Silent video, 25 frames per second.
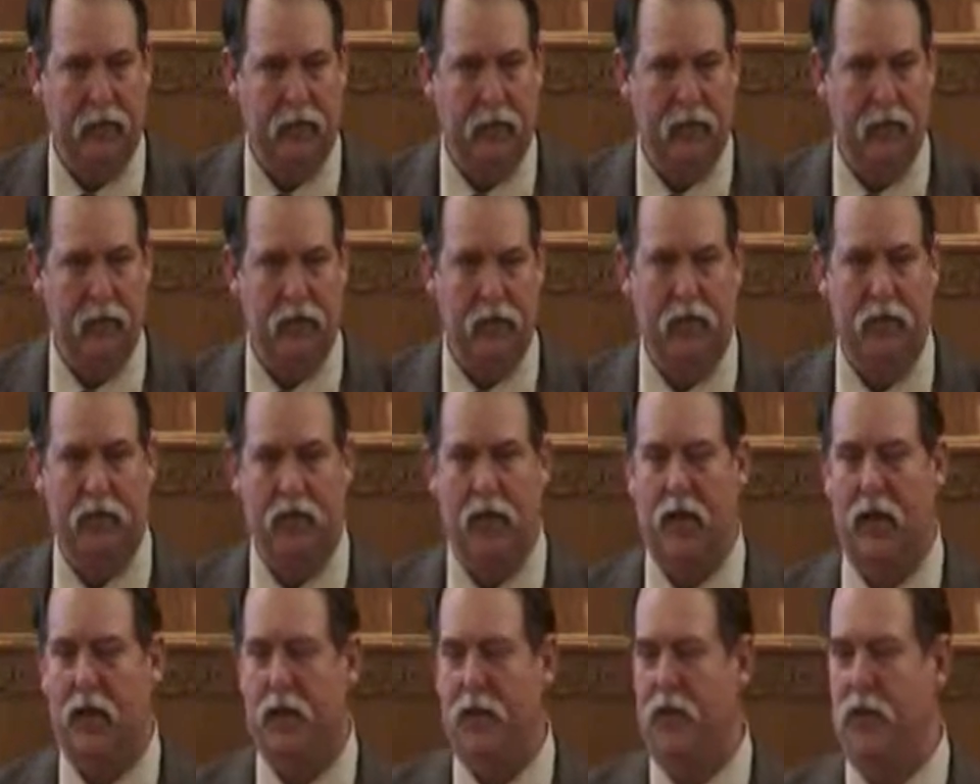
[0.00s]
And then
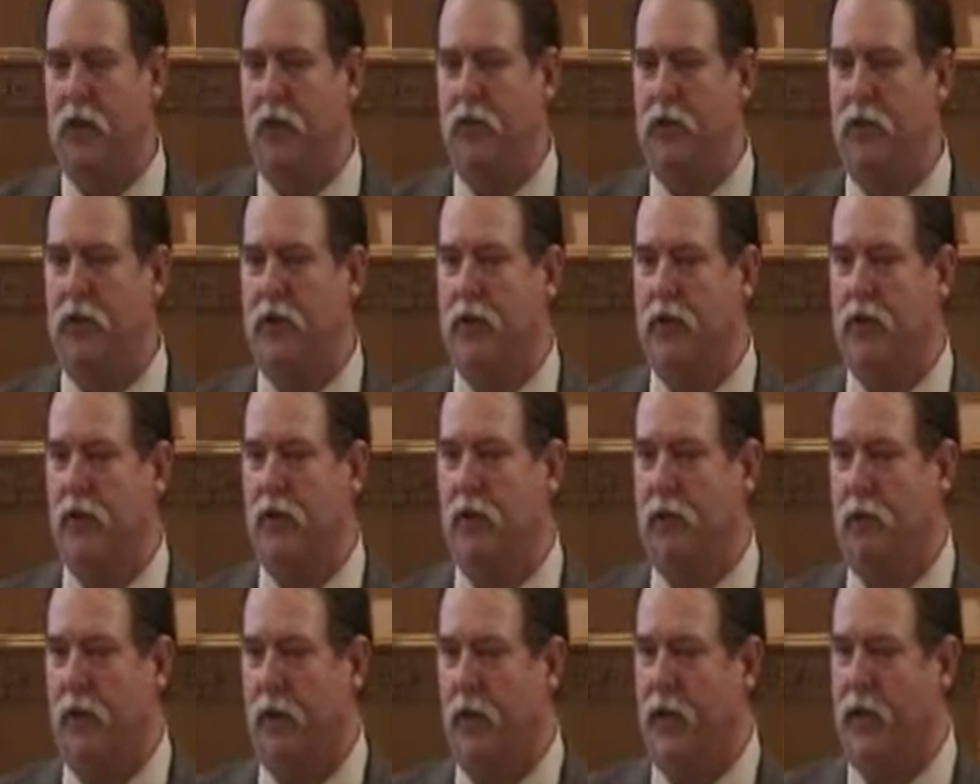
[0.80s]
that union
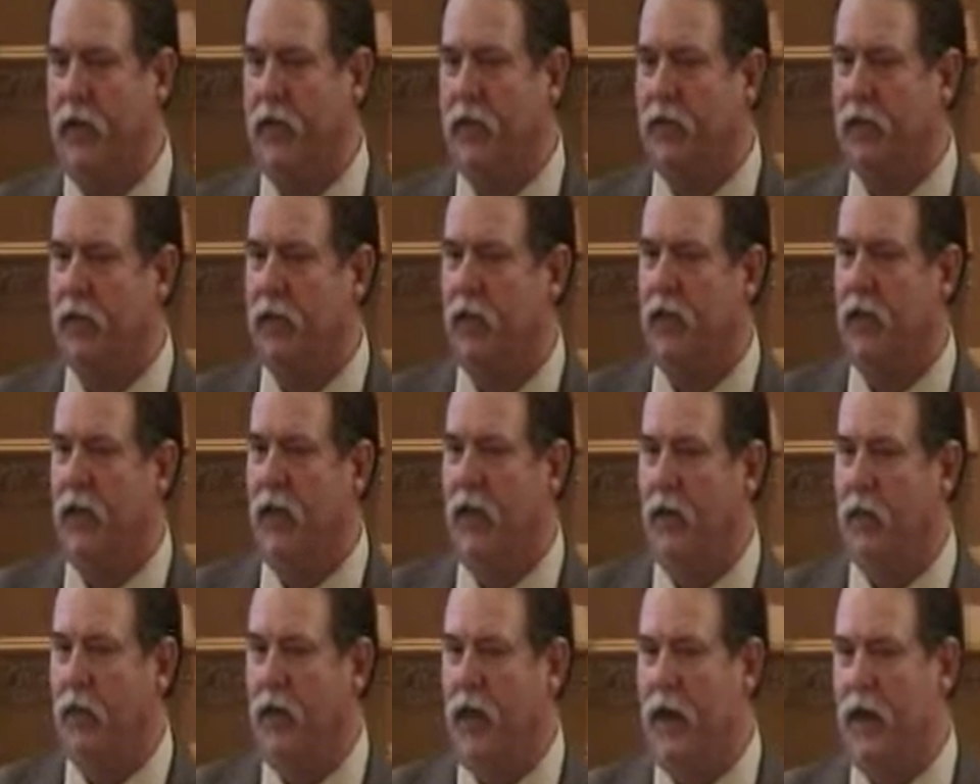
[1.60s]
took place,
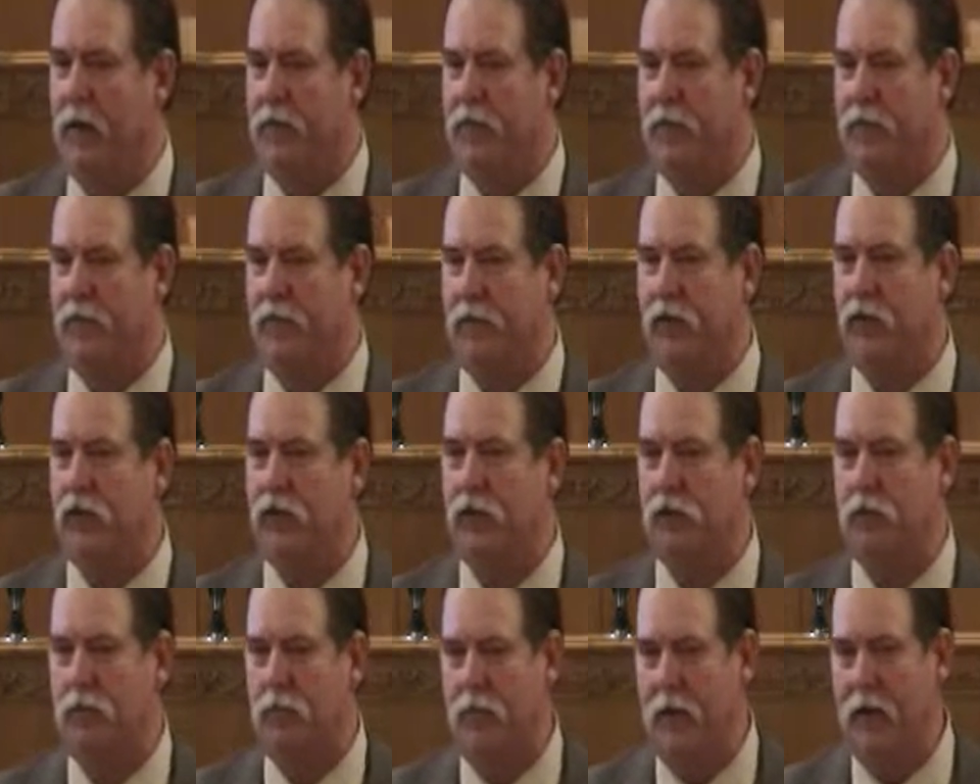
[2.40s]
and we have the
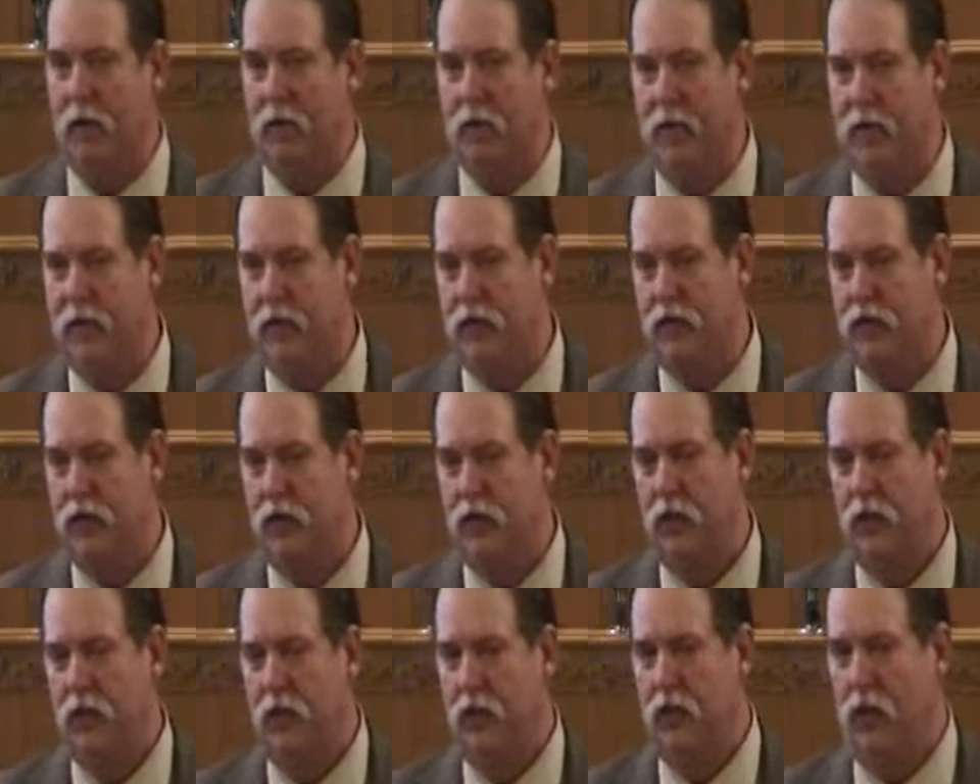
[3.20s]
first marriage
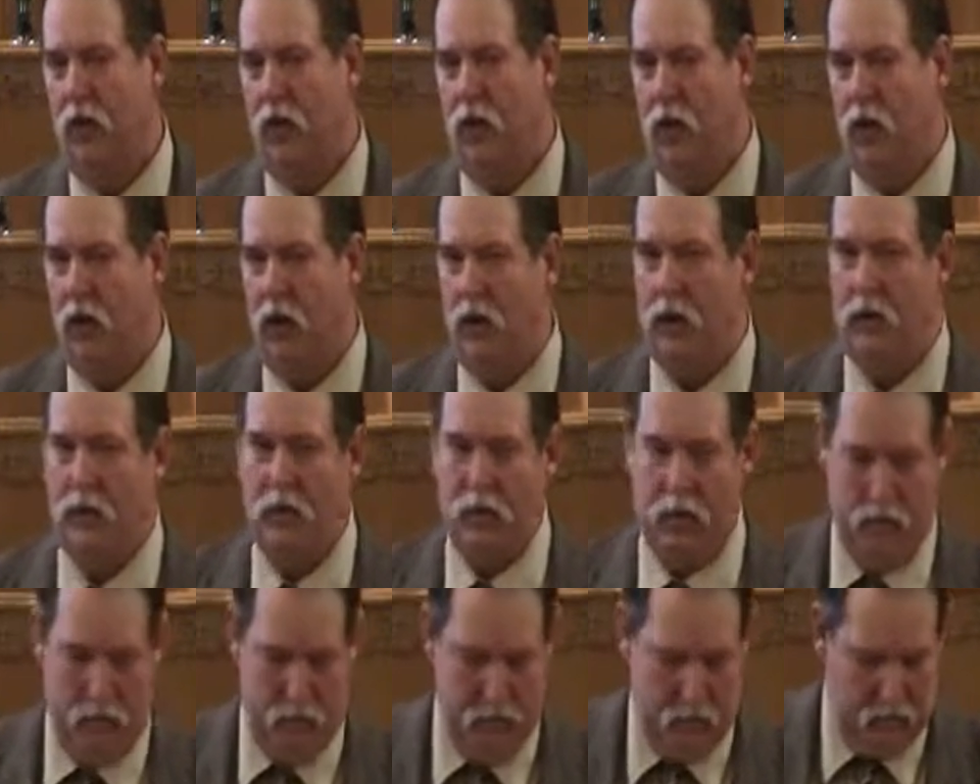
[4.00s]

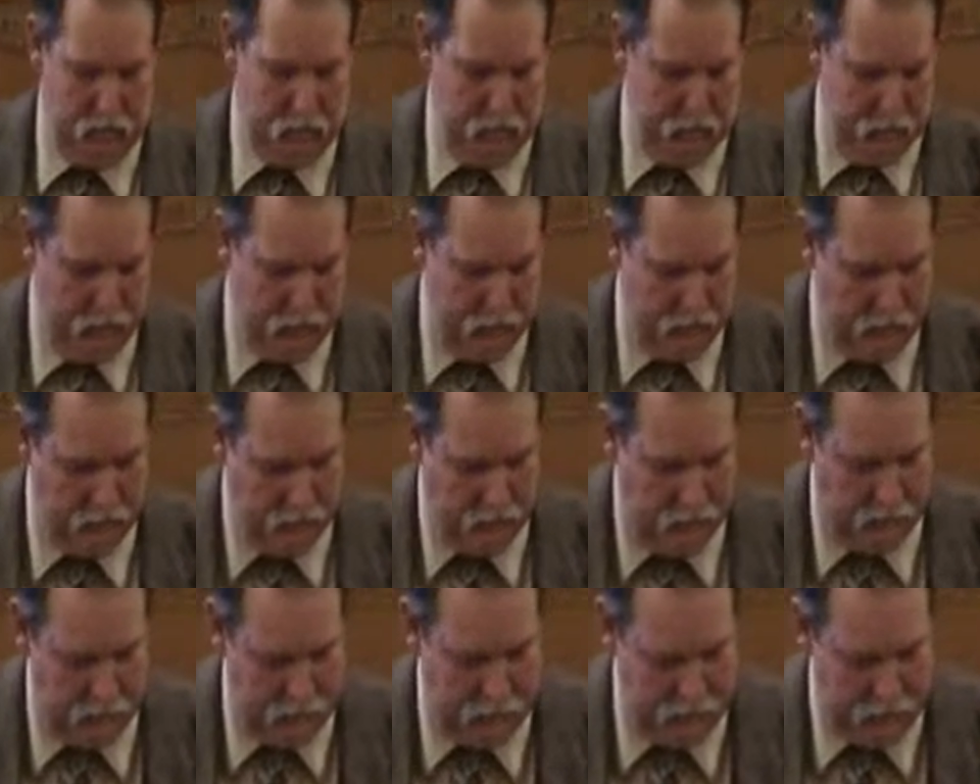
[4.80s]
on
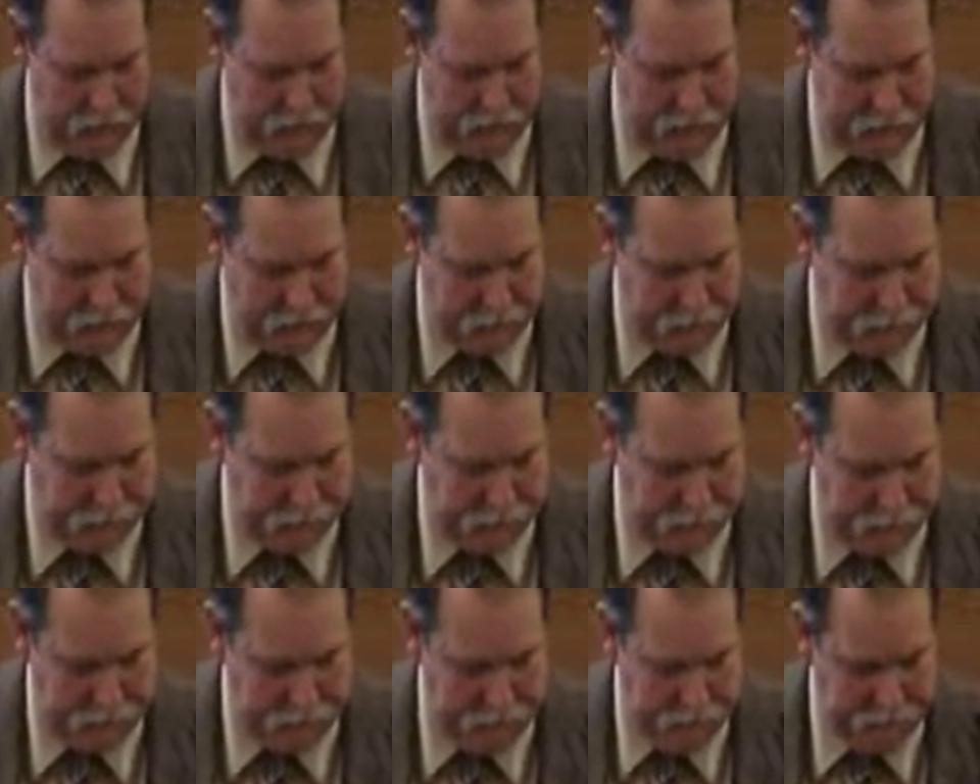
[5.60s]
record.
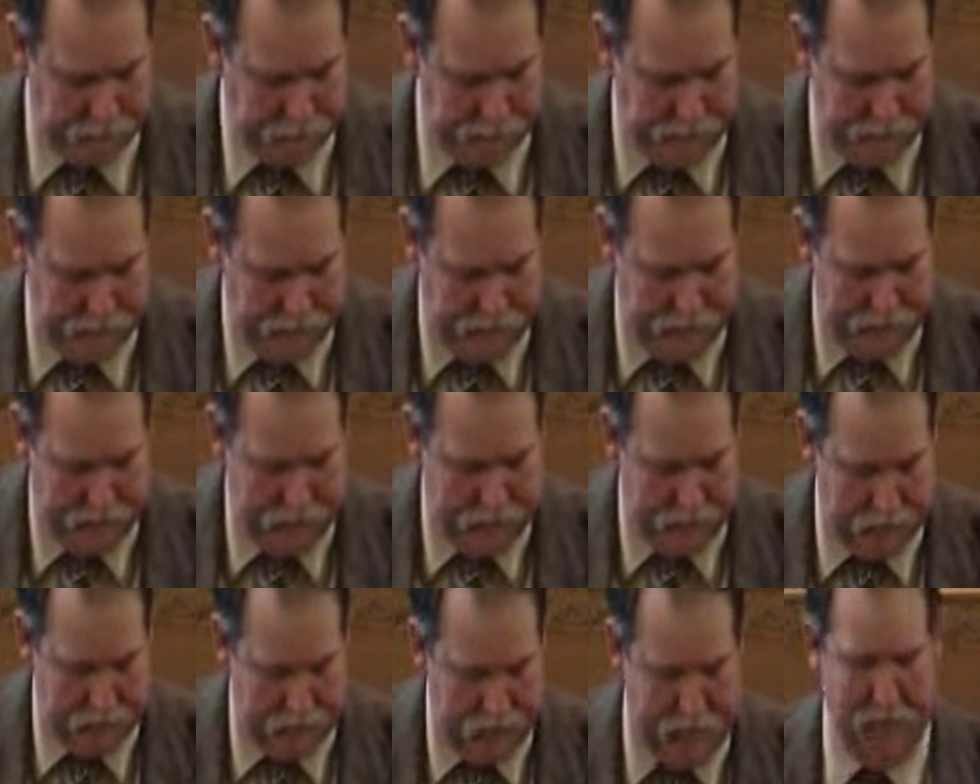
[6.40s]
He
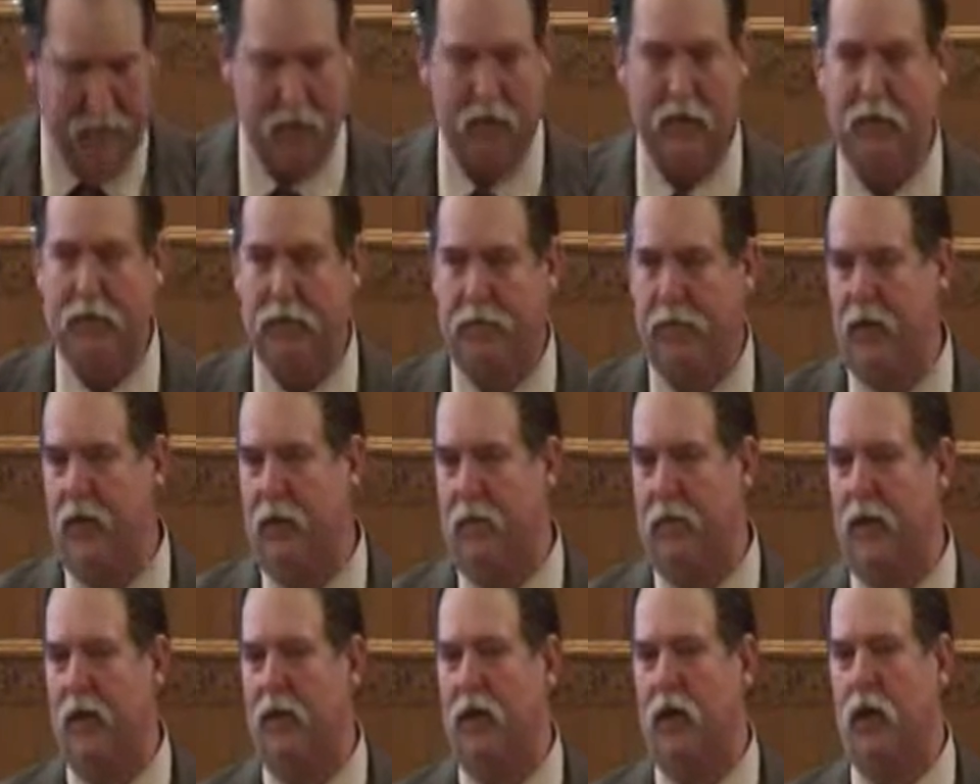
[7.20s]
made them male and
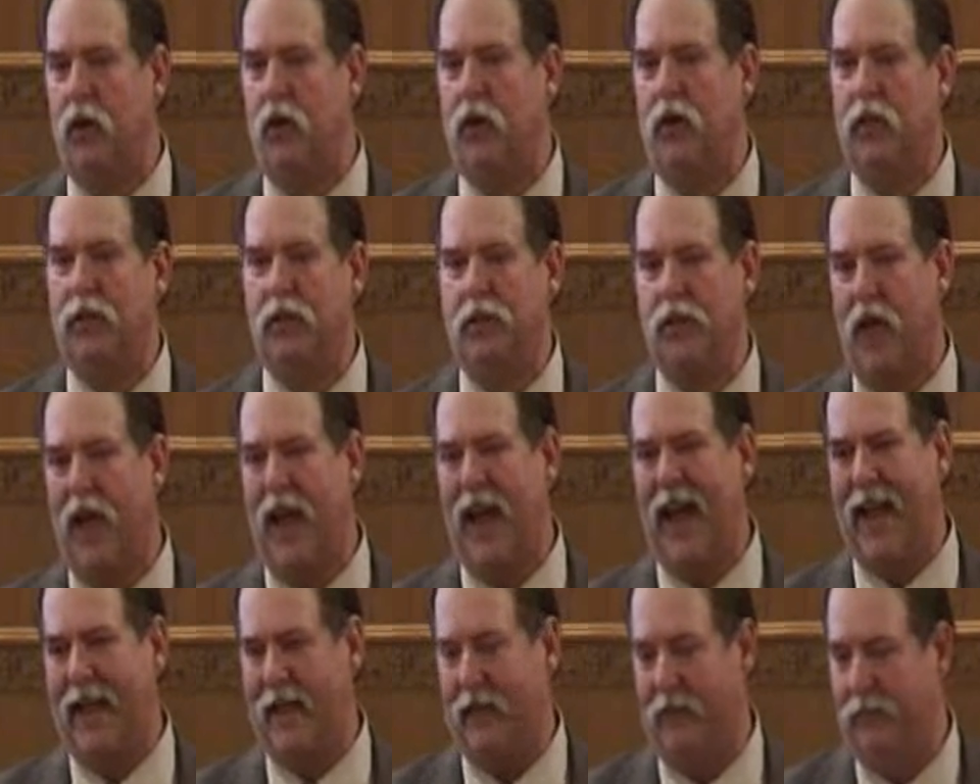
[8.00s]
female. Notice
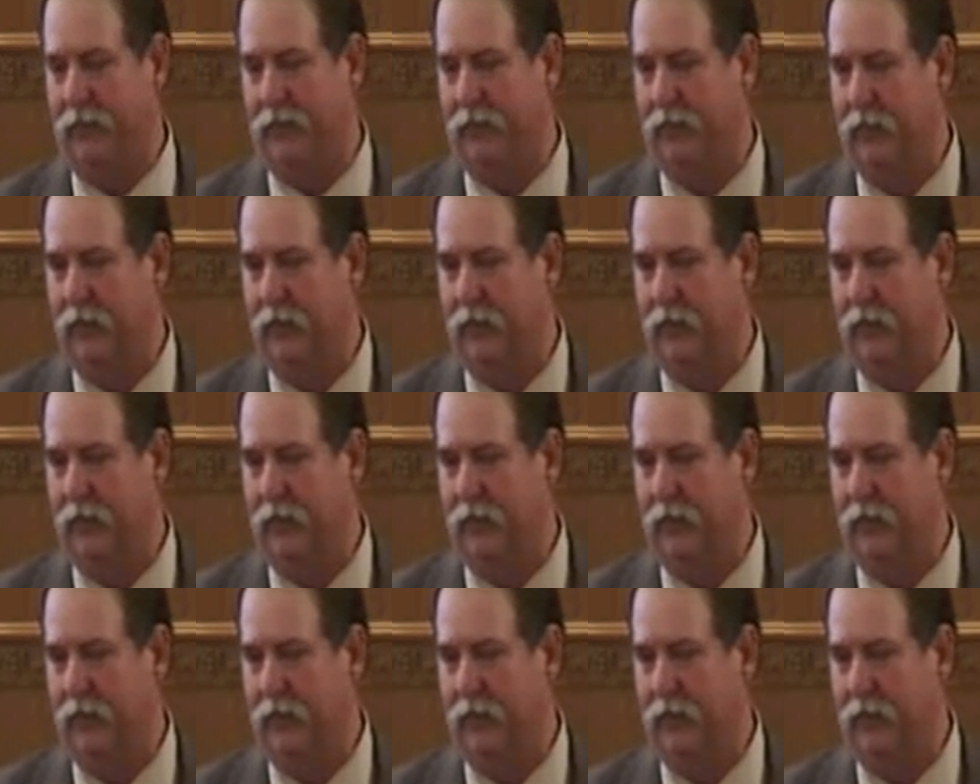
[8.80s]
that.